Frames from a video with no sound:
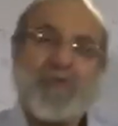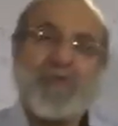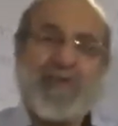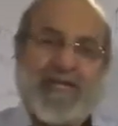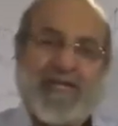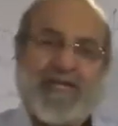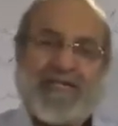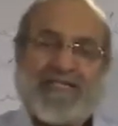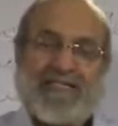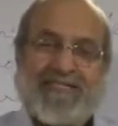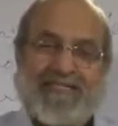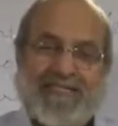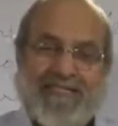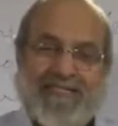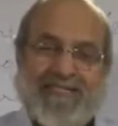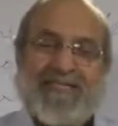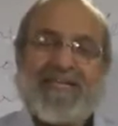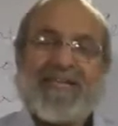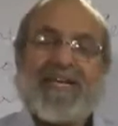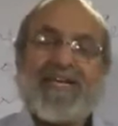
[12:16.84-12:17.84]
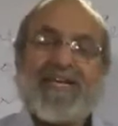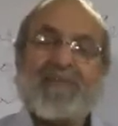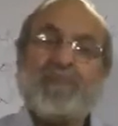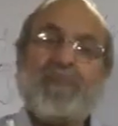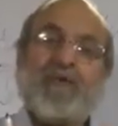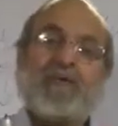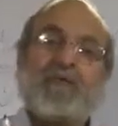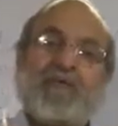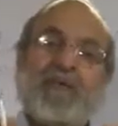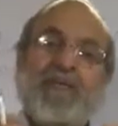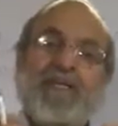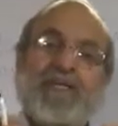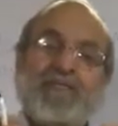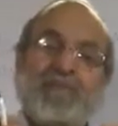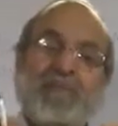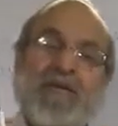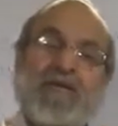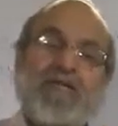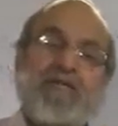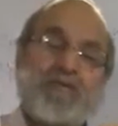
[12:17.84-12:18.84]
would realize, and probably
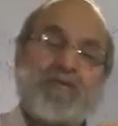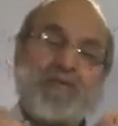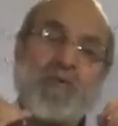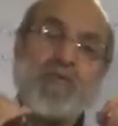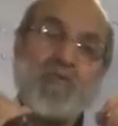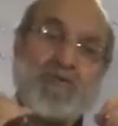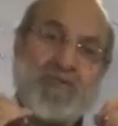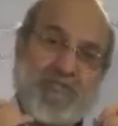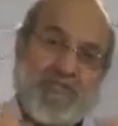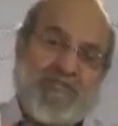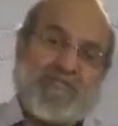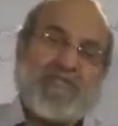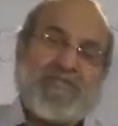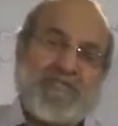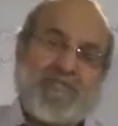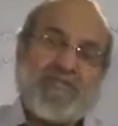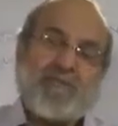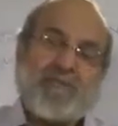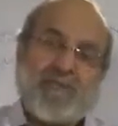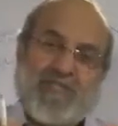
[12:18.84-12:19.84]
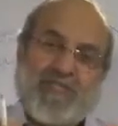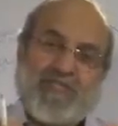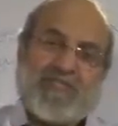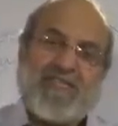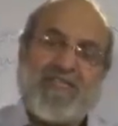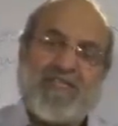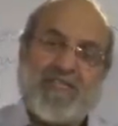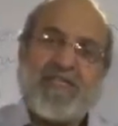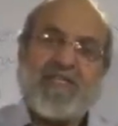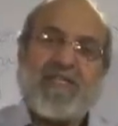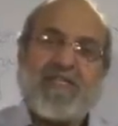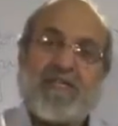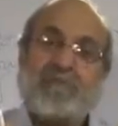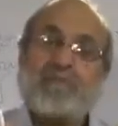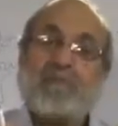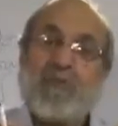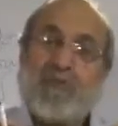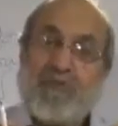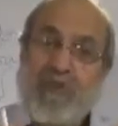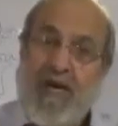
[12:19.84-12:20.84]
it makes more sense that we say that a
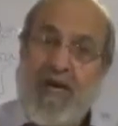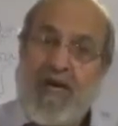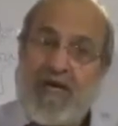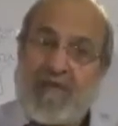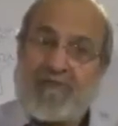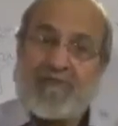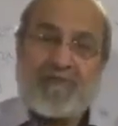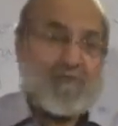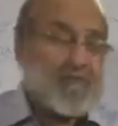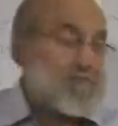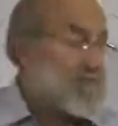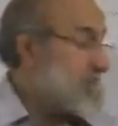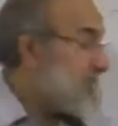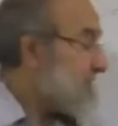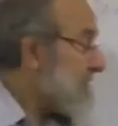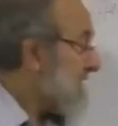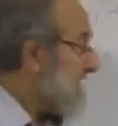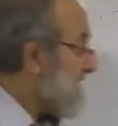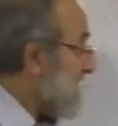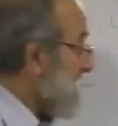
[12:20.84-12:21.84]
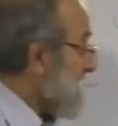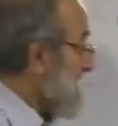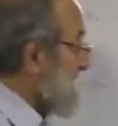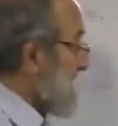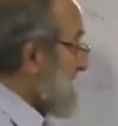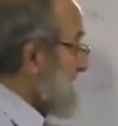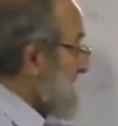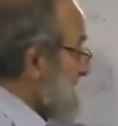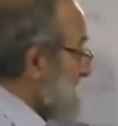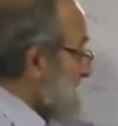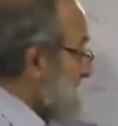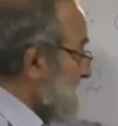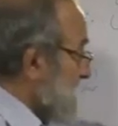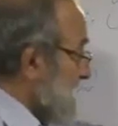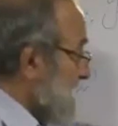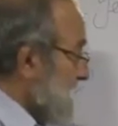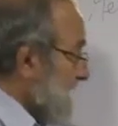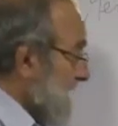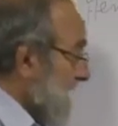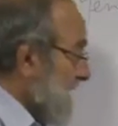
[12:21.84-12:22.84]
mudaf, the
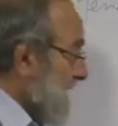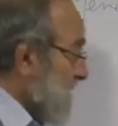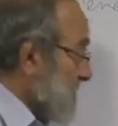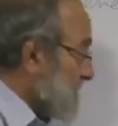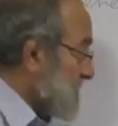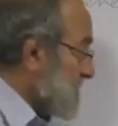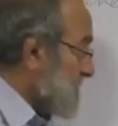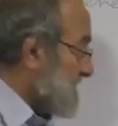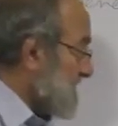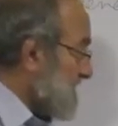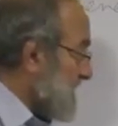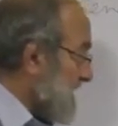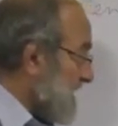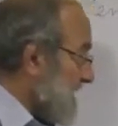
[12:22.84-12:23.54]
governing noun,